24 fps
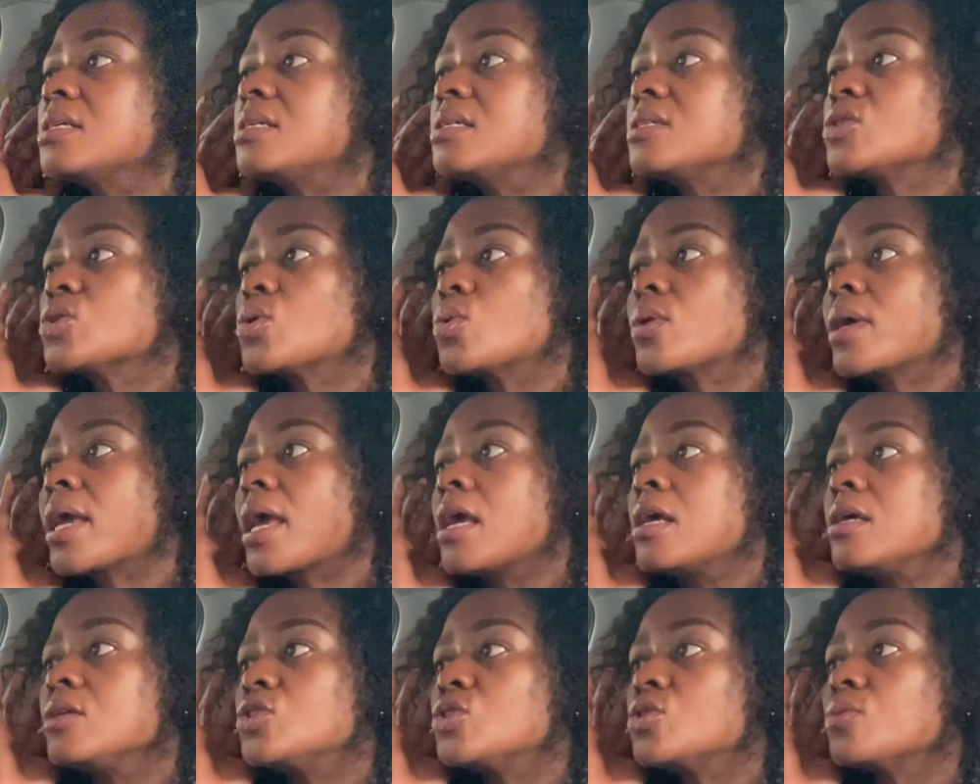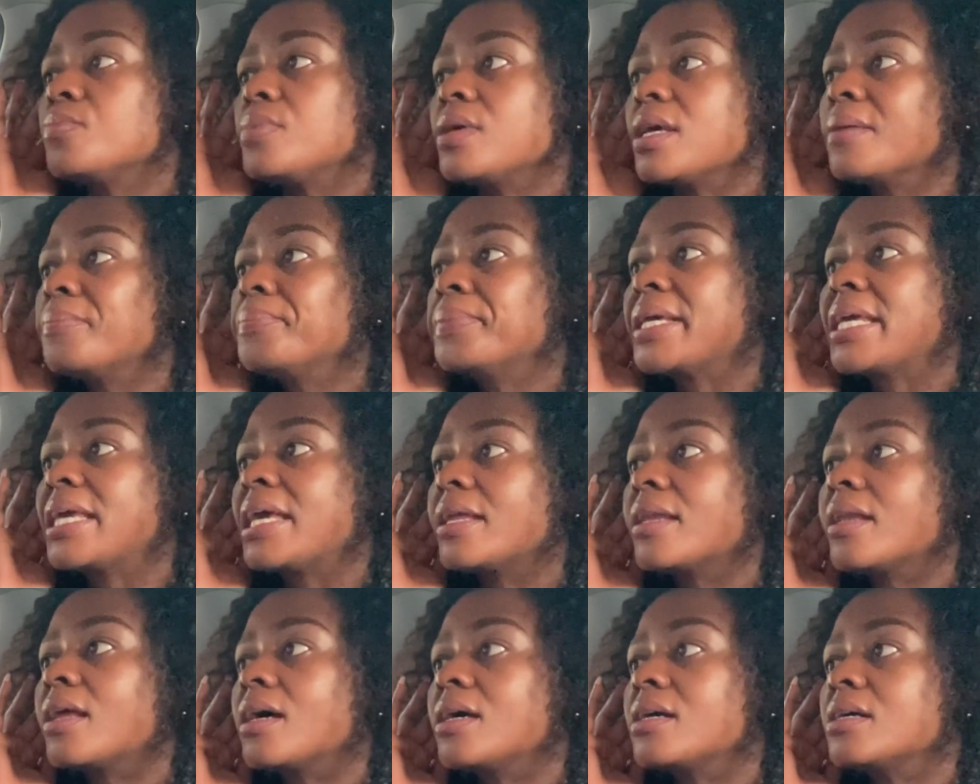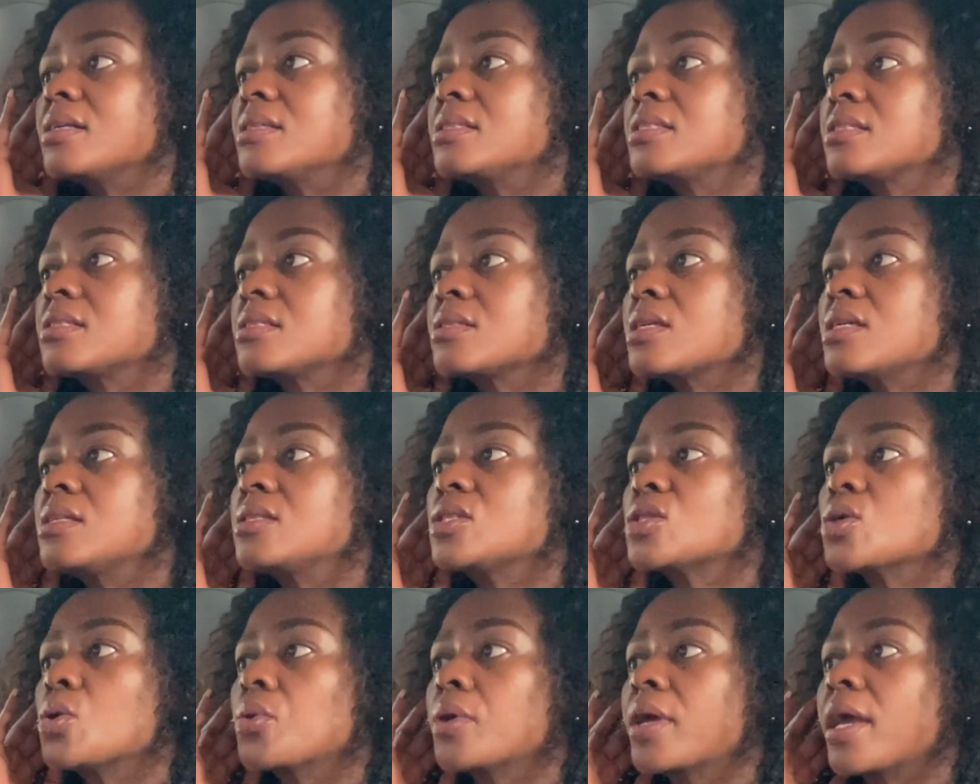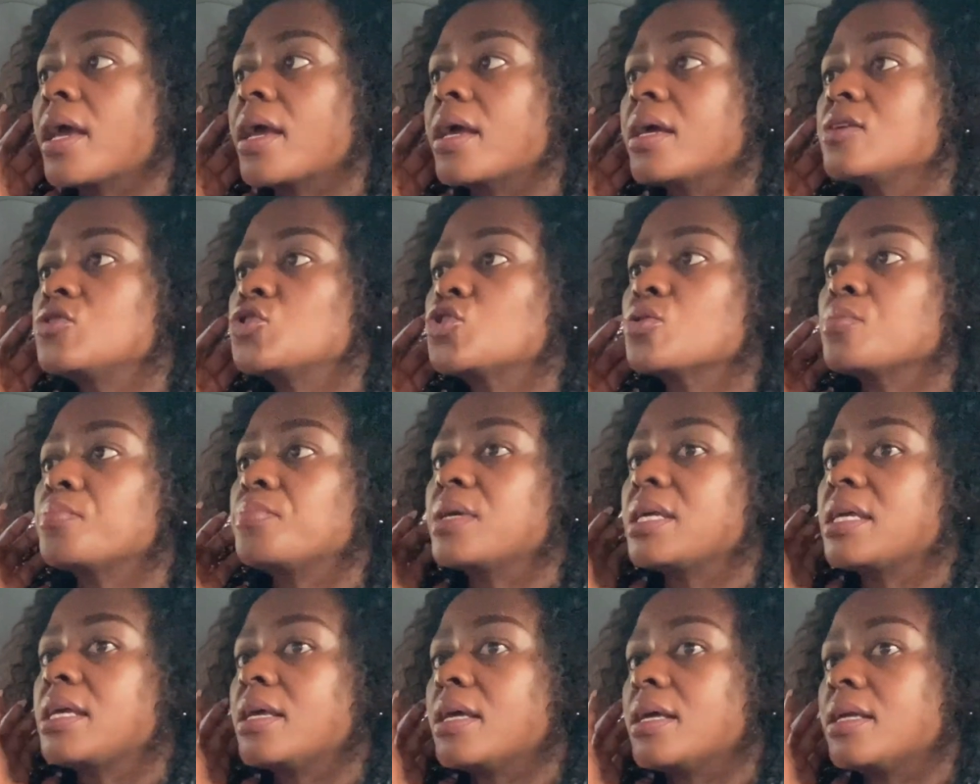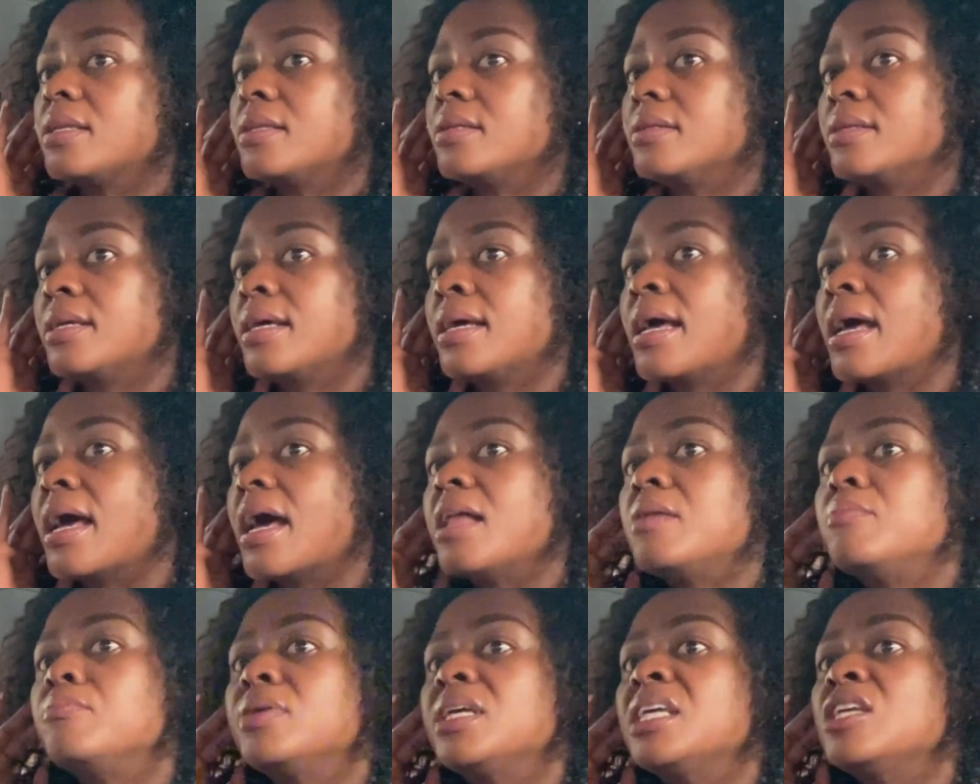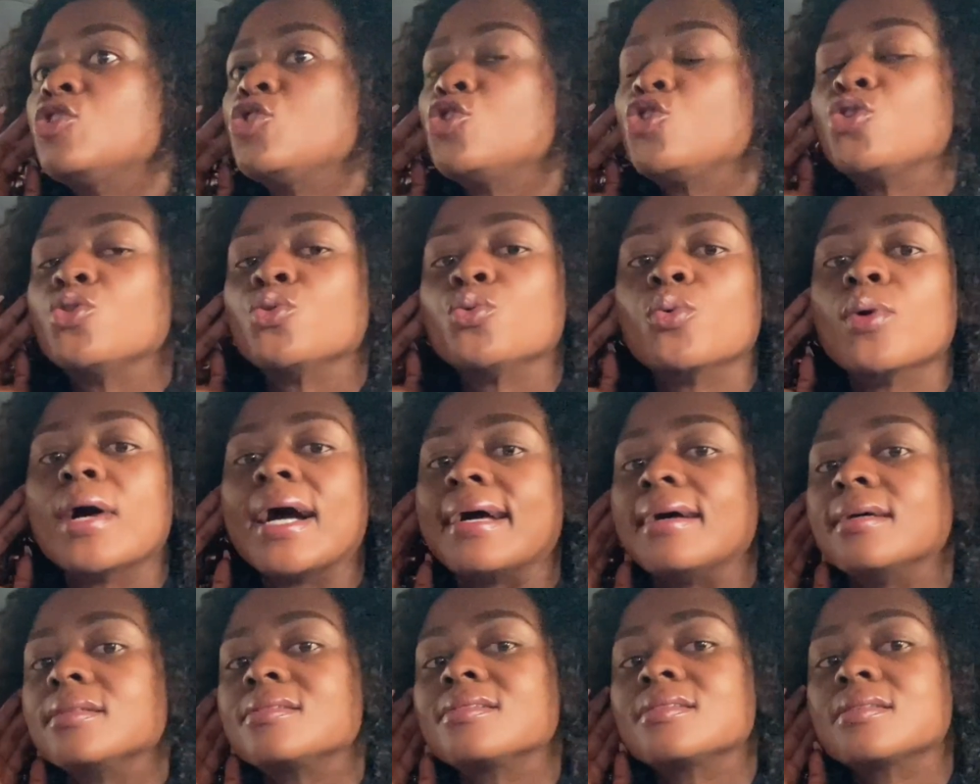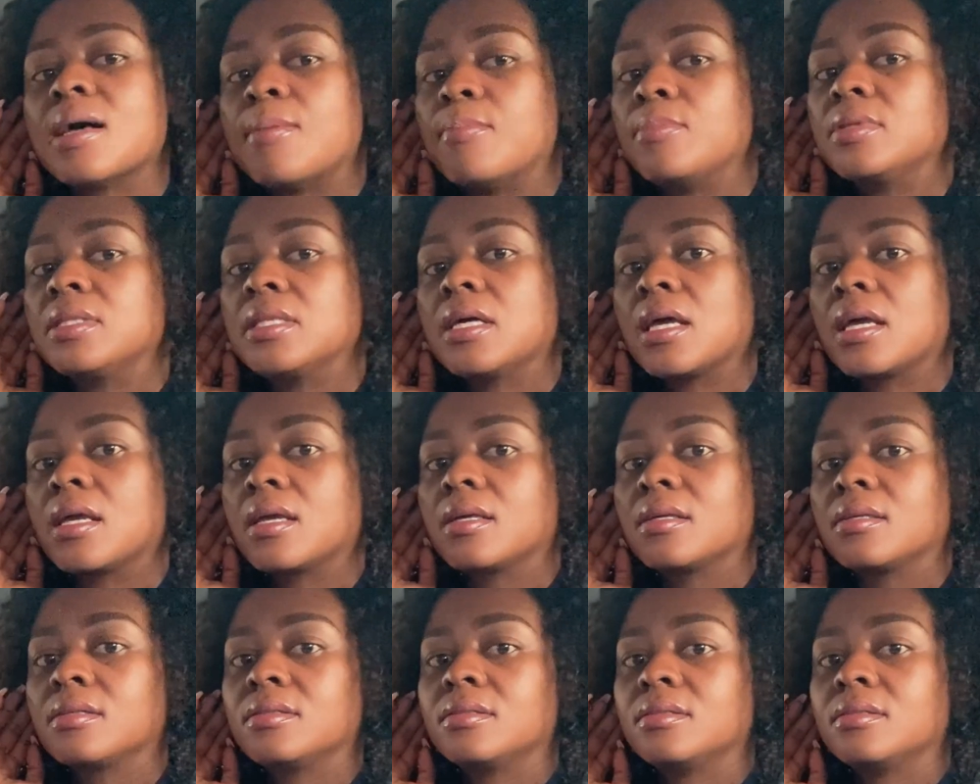is okay to be a beginner. It's okay to begin and be new at something.